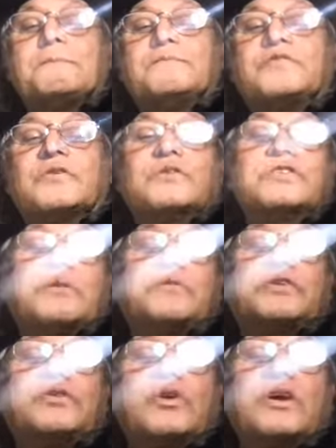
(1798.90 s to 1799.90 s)
So we shall
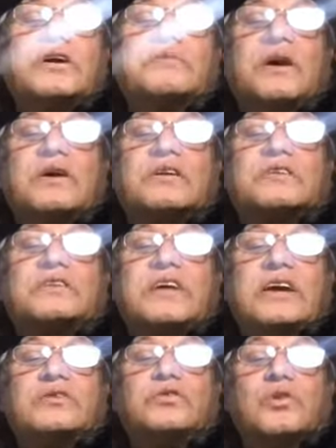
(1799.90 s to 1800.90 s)
be talking about
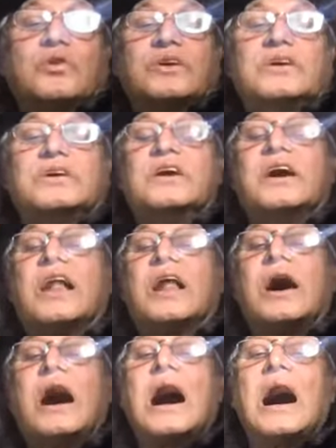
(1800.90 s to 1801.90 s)
Ted Jory and
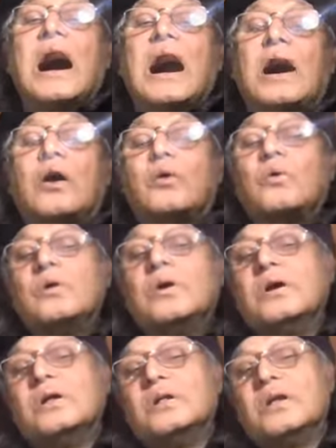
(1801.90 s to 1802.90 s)
how
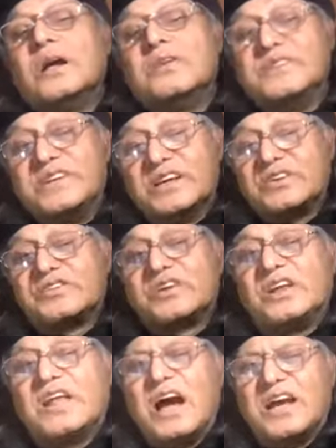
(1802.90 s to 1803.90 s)

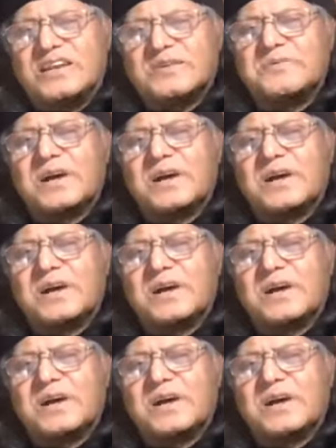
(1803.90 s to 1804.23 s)
evidentially, item